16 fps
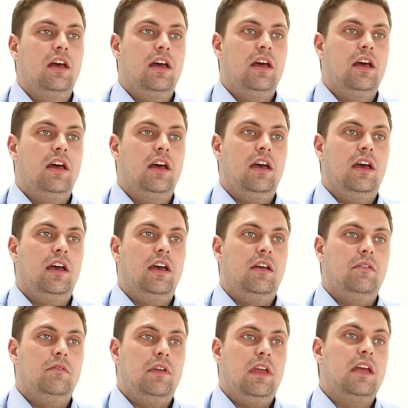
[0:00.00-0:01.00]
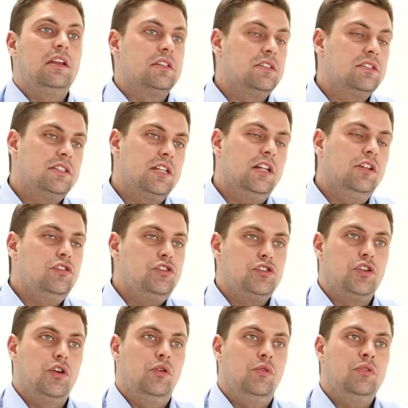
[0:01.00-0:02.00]
It is still
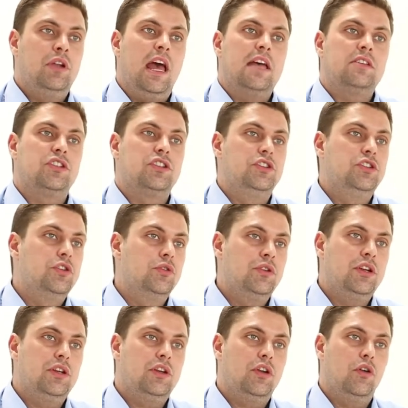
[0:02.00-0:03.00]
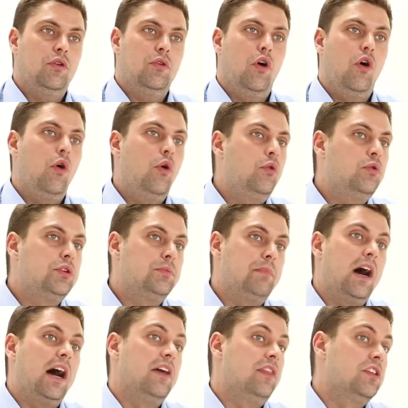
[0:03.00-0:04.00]
shown as a unit owned
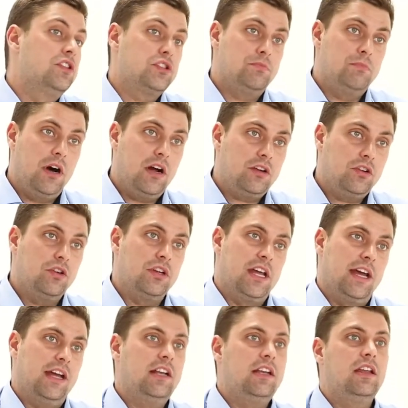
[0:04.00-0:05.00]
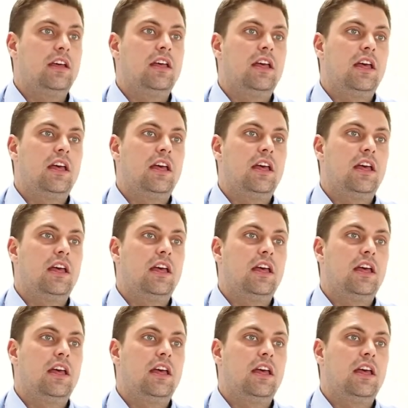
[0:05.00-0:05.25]
by the Smart Connect,